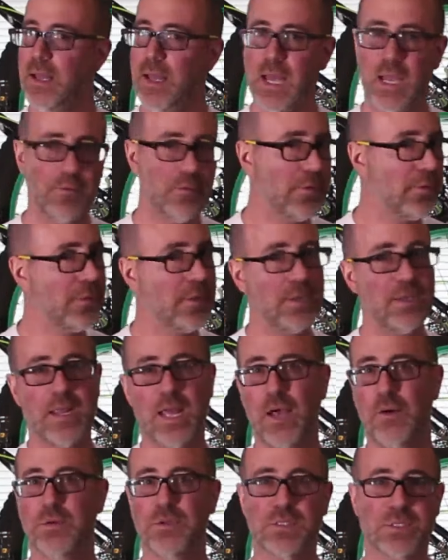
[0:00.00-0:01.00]
Everything
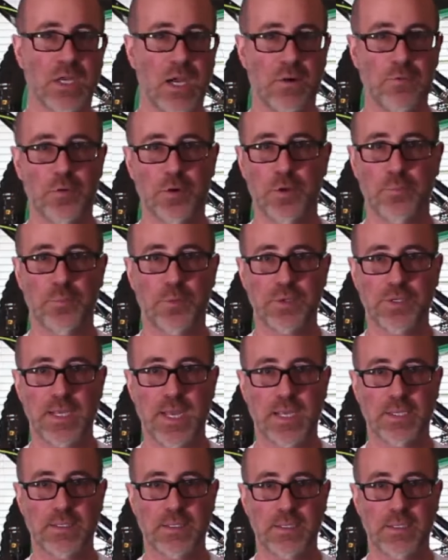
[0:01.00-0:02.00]
now is covered and
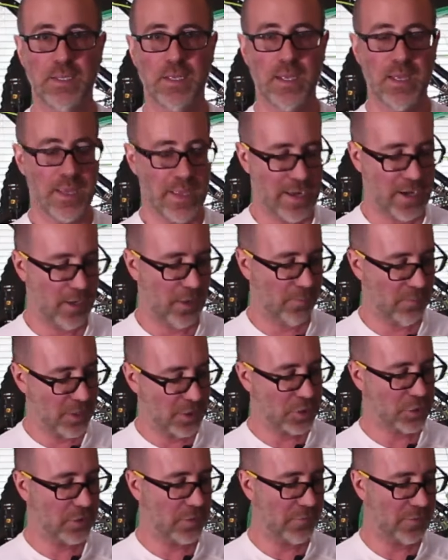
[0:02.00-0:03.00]
protected and it'll make
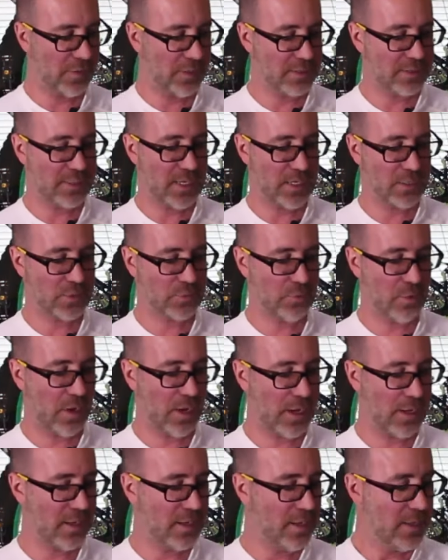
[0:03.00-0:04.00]
sure everything stays
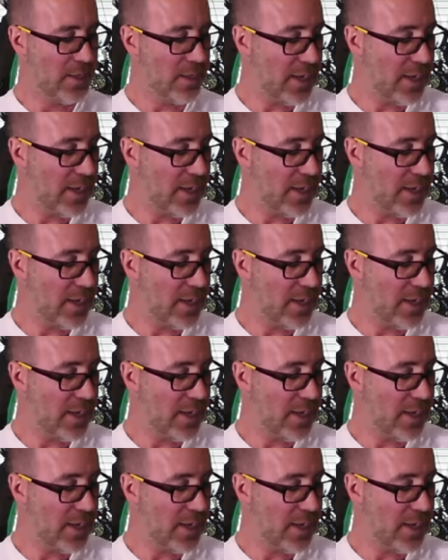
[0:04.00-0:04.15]
dry.